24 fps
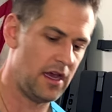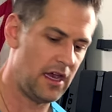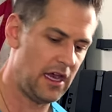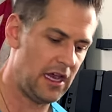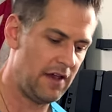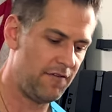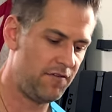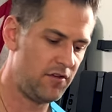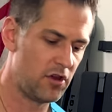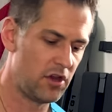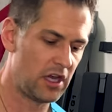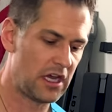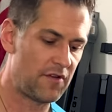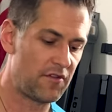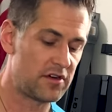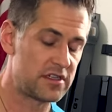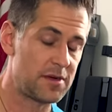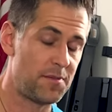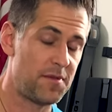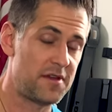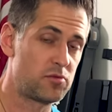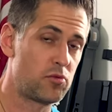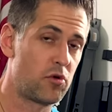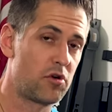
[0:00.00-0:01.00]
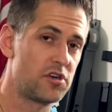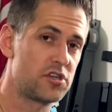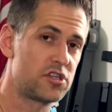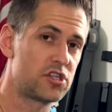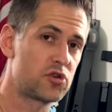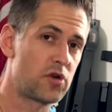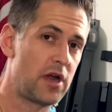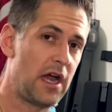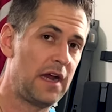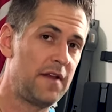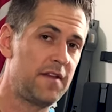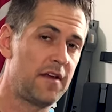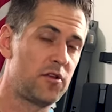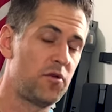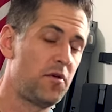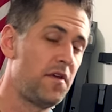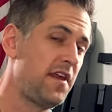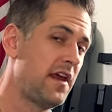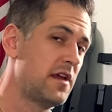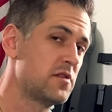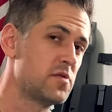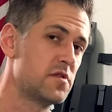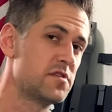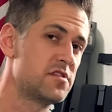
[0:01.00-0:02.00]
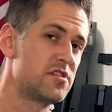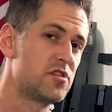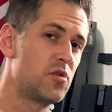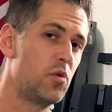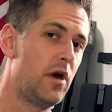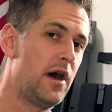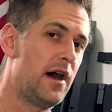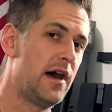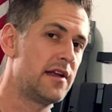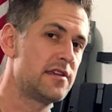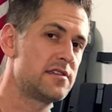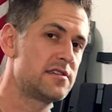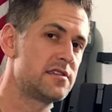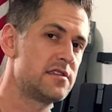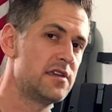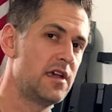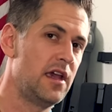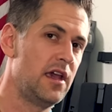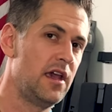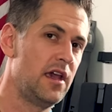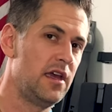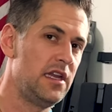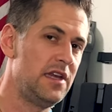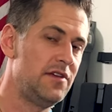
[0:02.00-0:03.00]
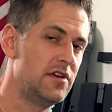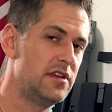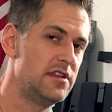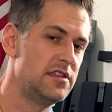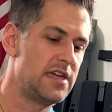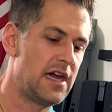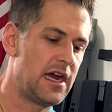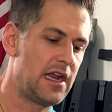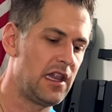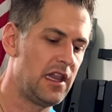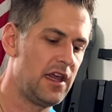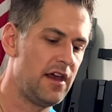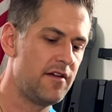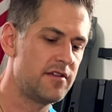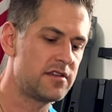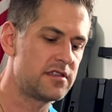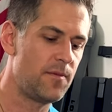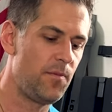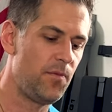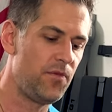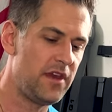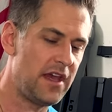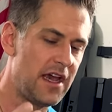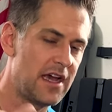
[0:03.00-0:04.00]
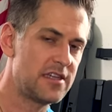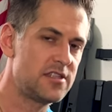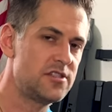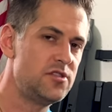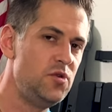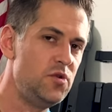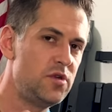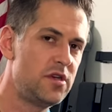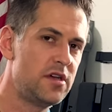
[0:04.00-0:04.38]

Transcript: if you're looking for something with more strength, like doing things with squats and even deadlifts, yes, you